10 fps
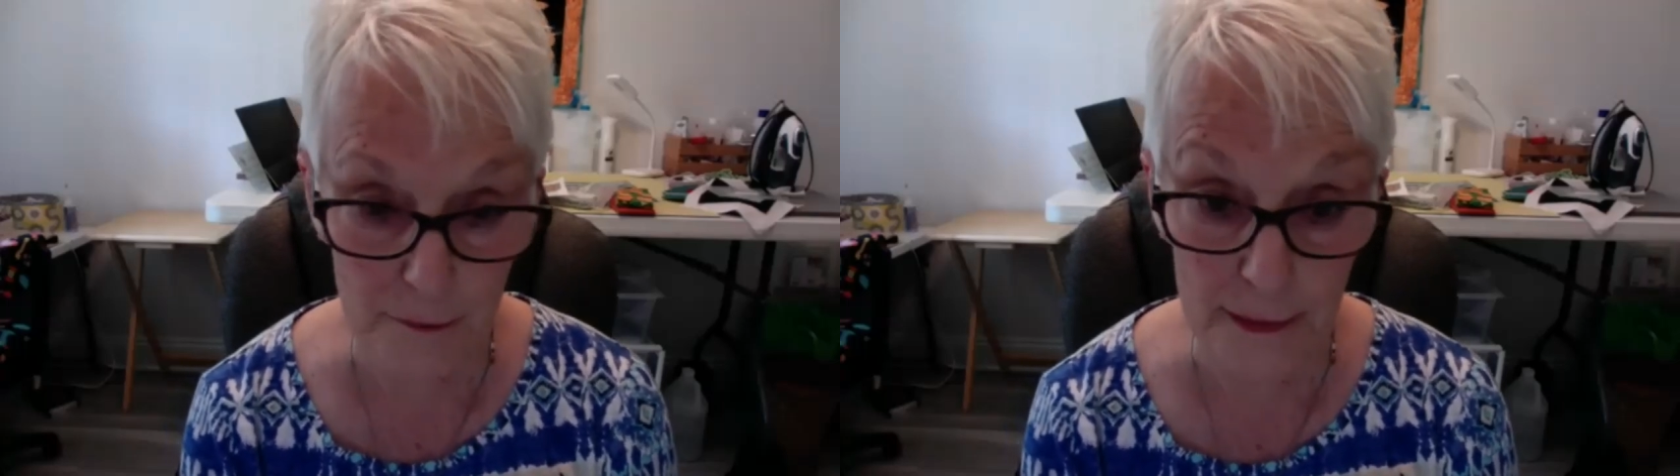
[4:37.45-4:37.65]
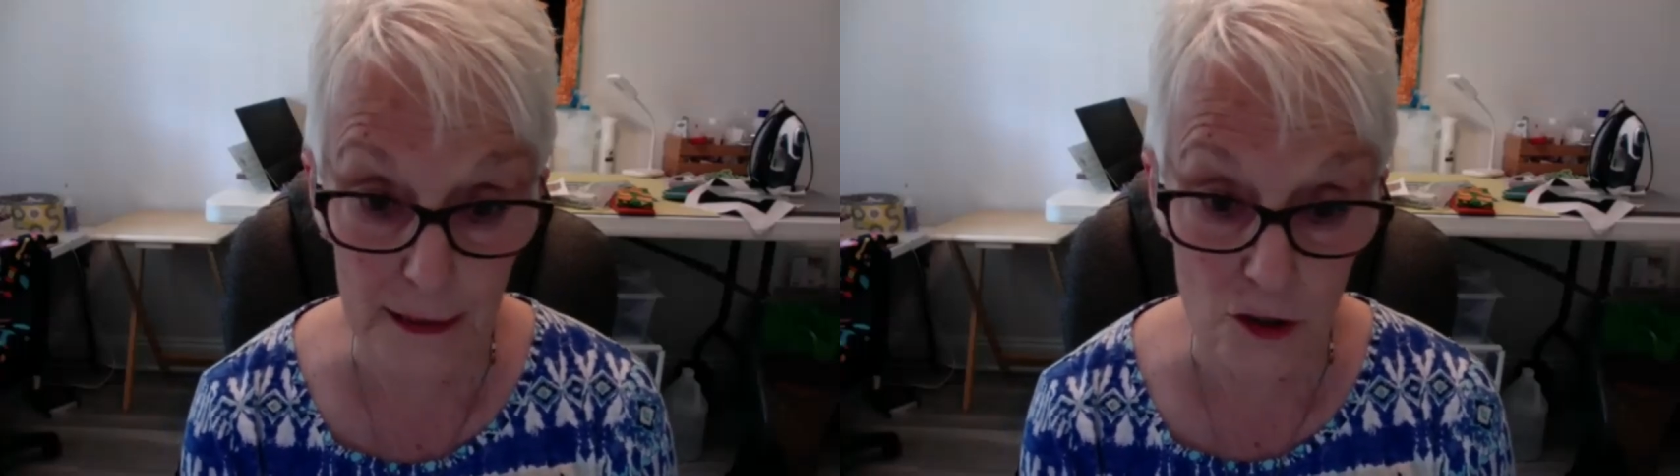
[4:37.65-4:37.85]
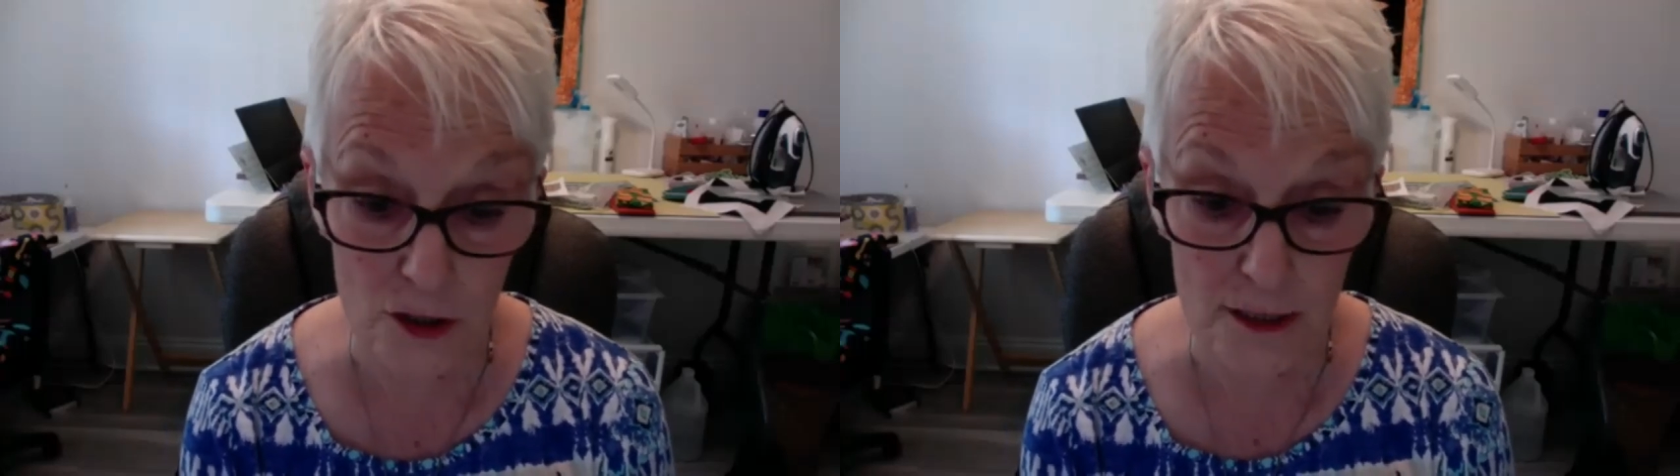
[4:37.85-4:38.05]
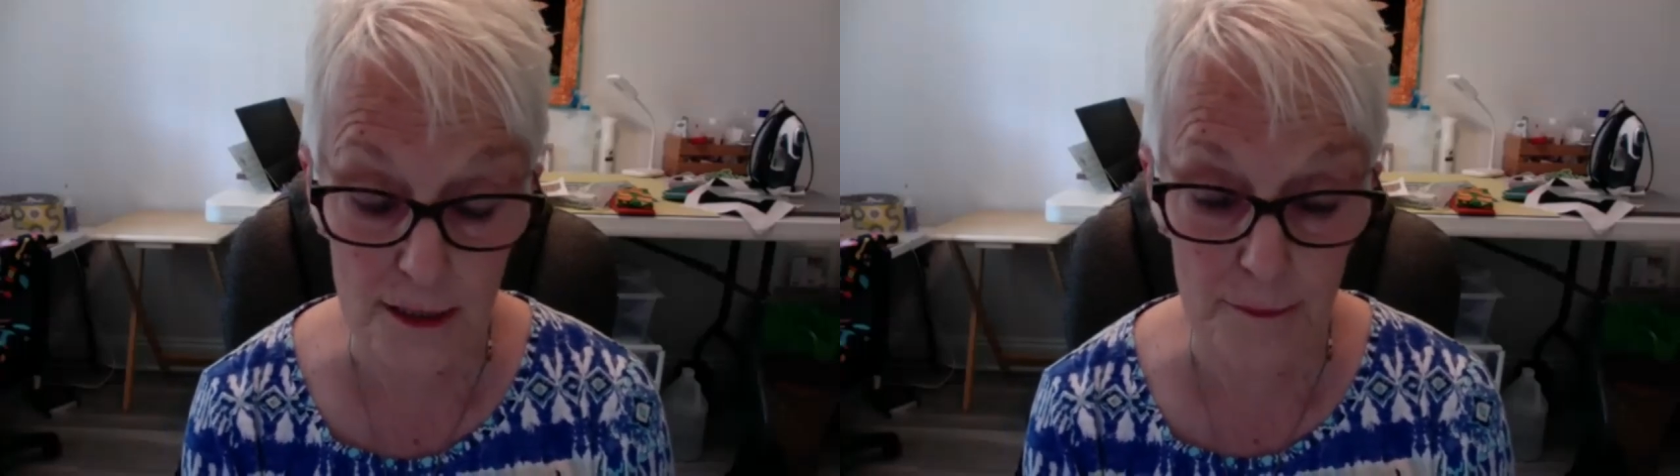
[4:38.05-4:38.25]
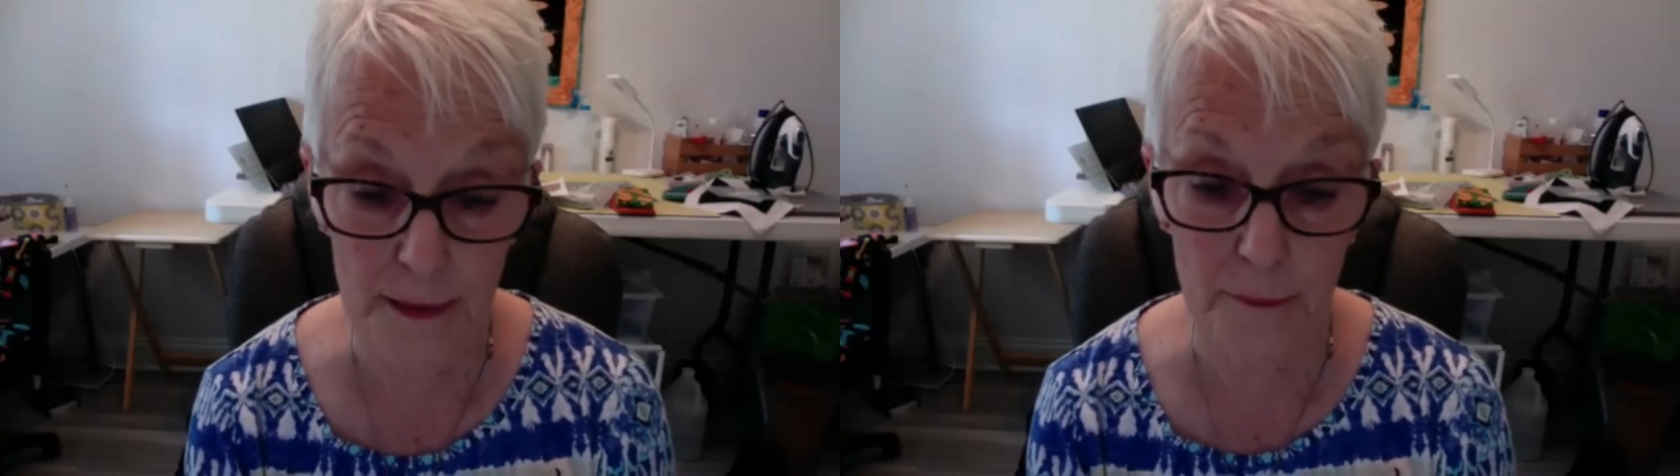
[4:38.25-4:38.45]
me just to
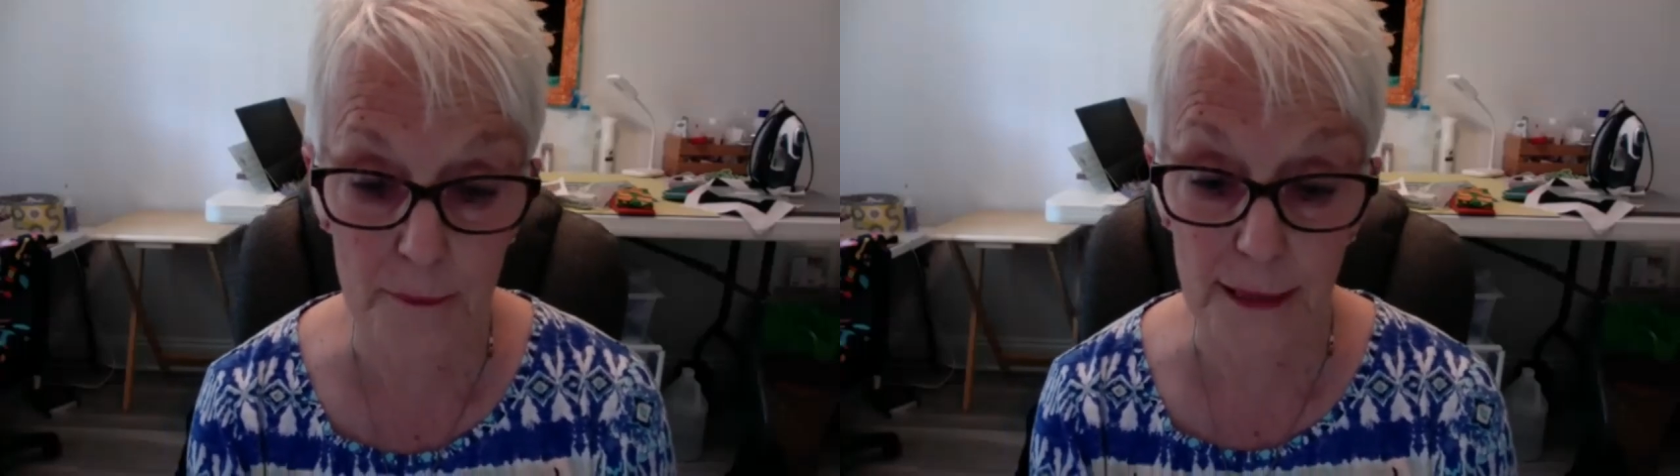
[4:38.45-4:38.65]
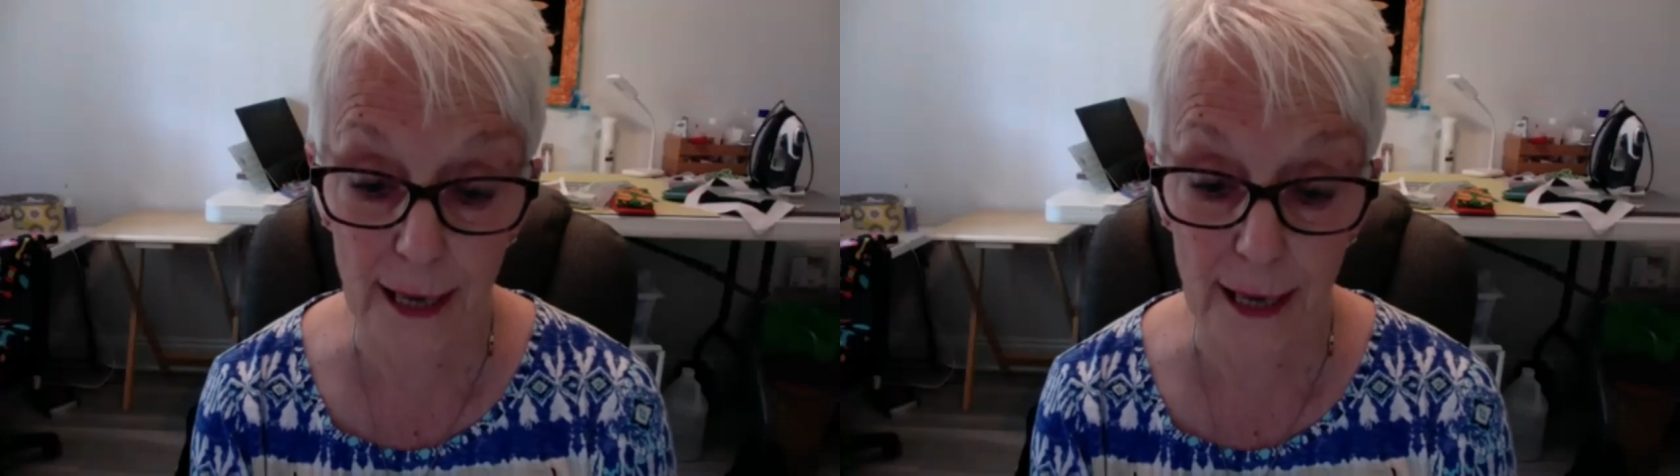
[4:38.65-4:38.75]
be able to